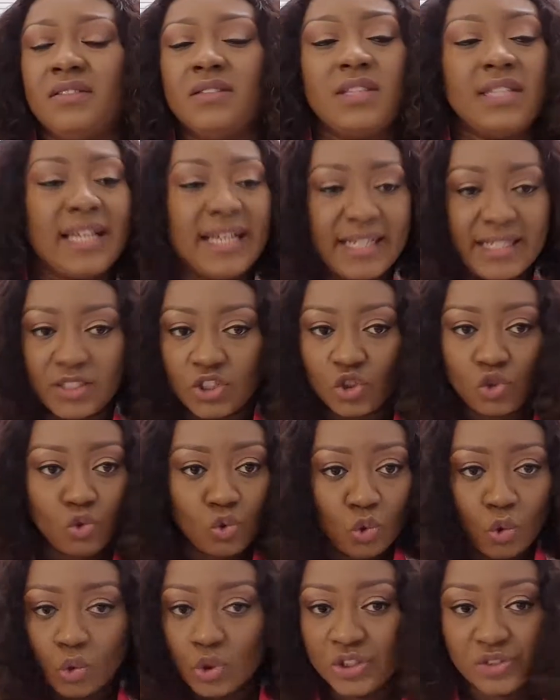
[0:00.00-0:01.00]
There is
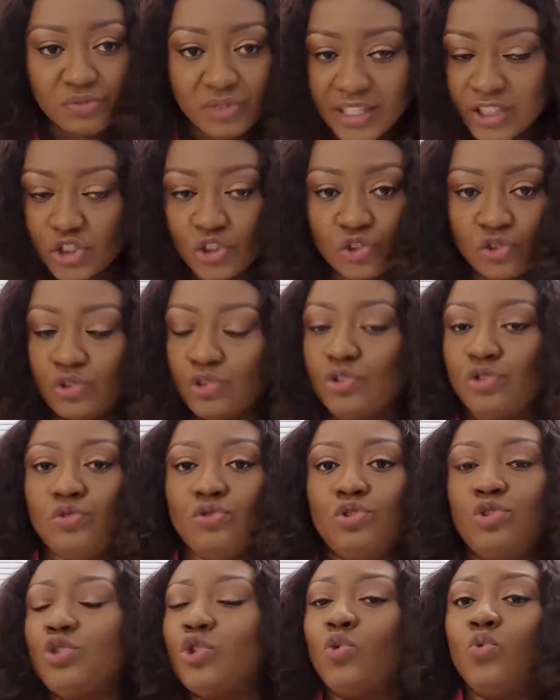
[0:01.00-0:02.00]
no direction.
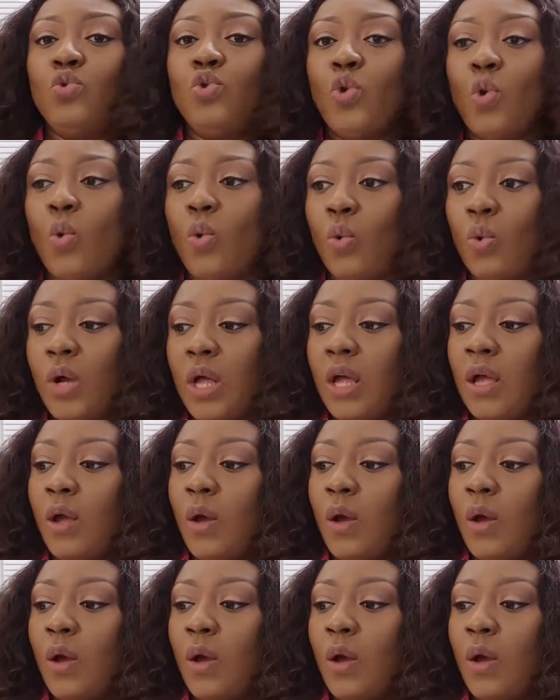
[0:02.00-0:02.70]
You don't know